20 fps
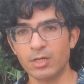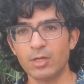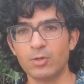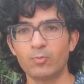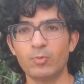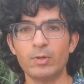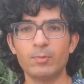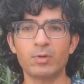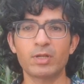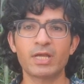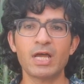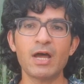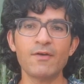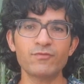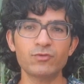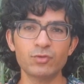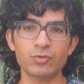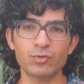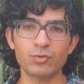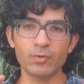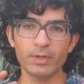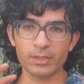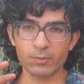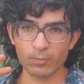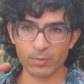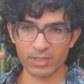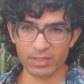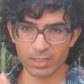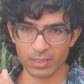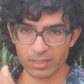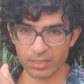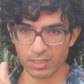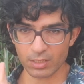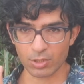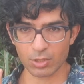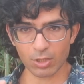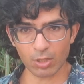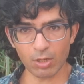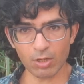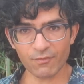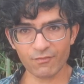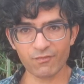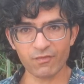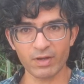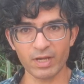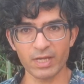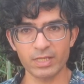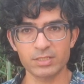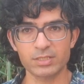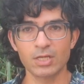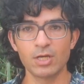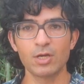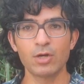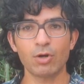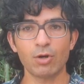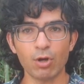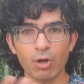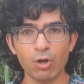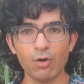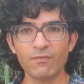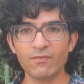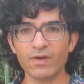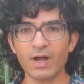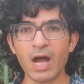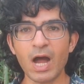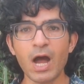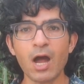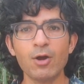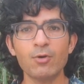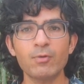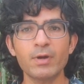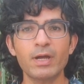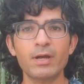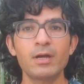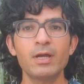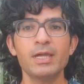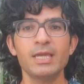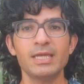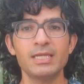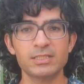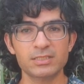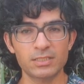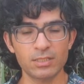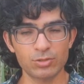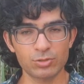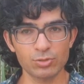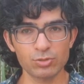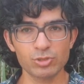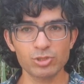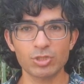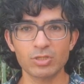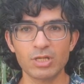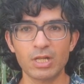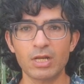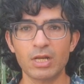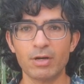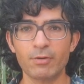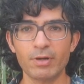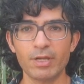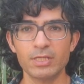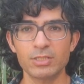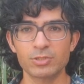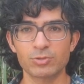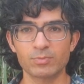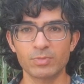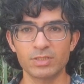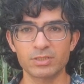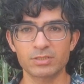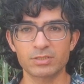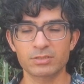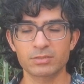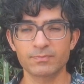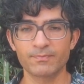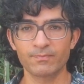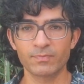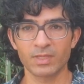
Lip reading: we will have to do it within the confines of our institutional arrangements.